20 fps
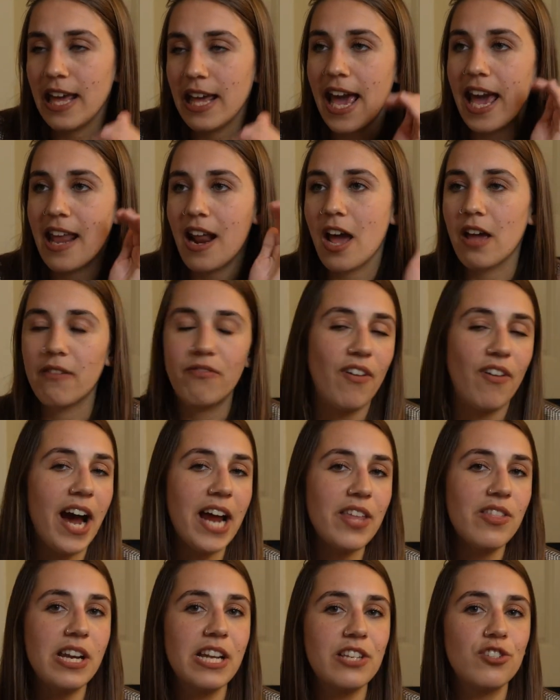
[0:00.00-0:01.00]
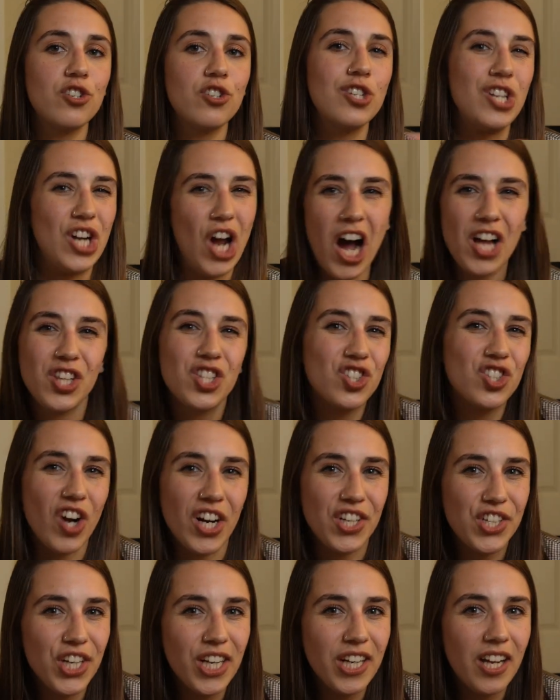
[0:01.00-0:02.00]
And I find that it's just not
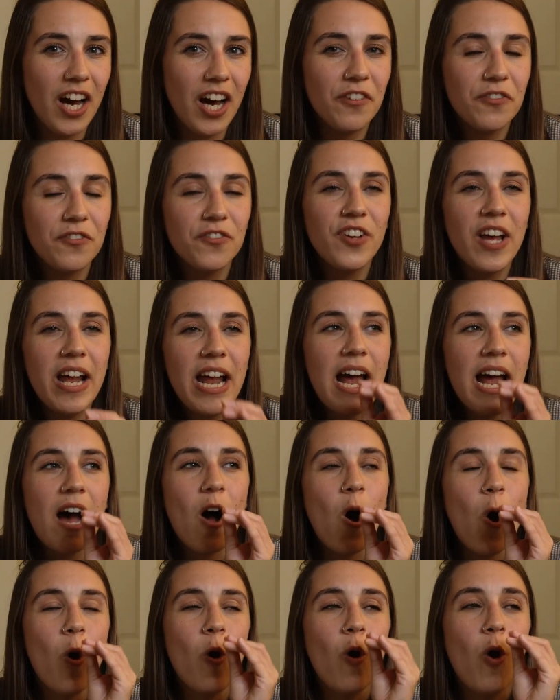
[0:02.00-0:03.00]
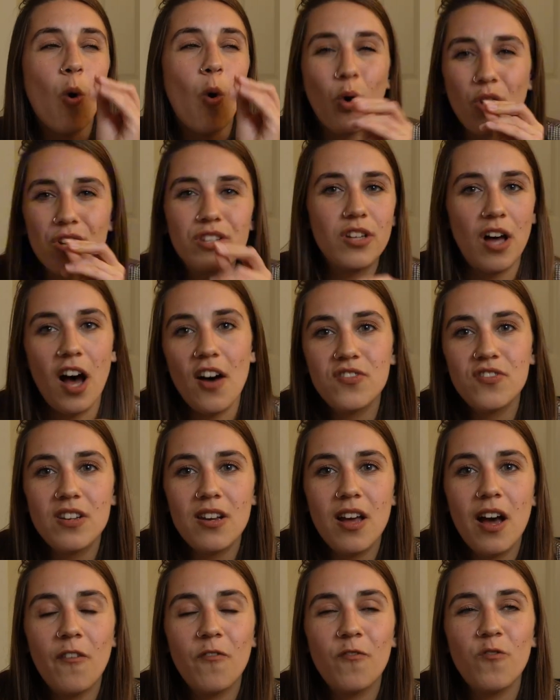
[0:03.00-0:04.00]
stretchy enough or soft
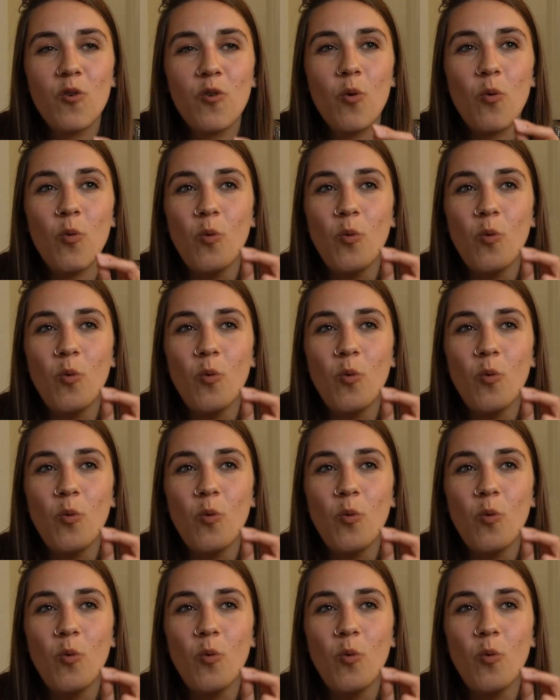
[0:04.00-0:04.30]
enough.